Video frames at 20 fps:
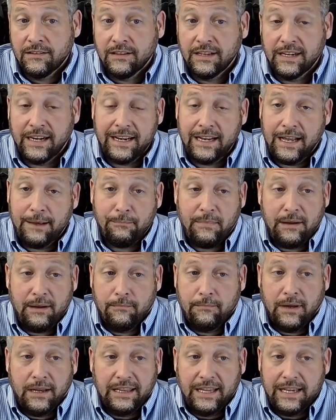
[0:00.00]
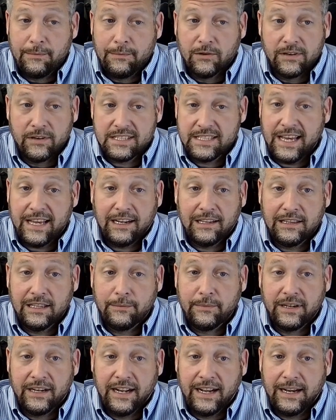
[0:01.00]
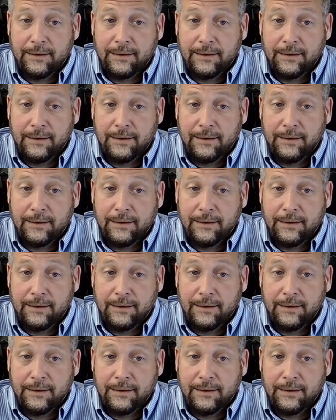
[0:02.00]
Like my labor is not unlimited.